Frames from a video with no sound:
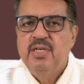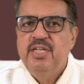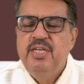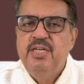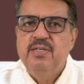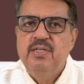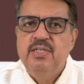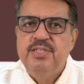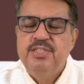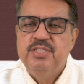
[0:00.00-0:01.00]
clinical
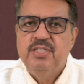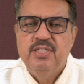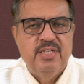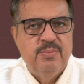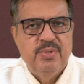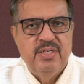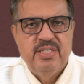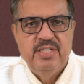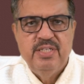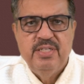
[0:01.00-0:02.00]
regional
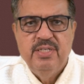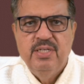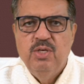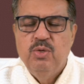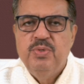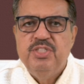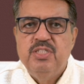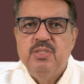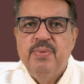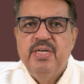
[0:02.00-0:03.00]
repertory which
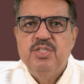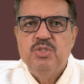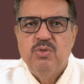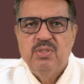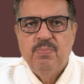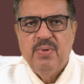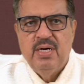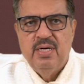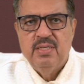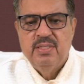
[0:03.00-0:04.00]
is based on the
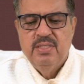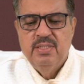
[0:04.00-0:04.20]
part.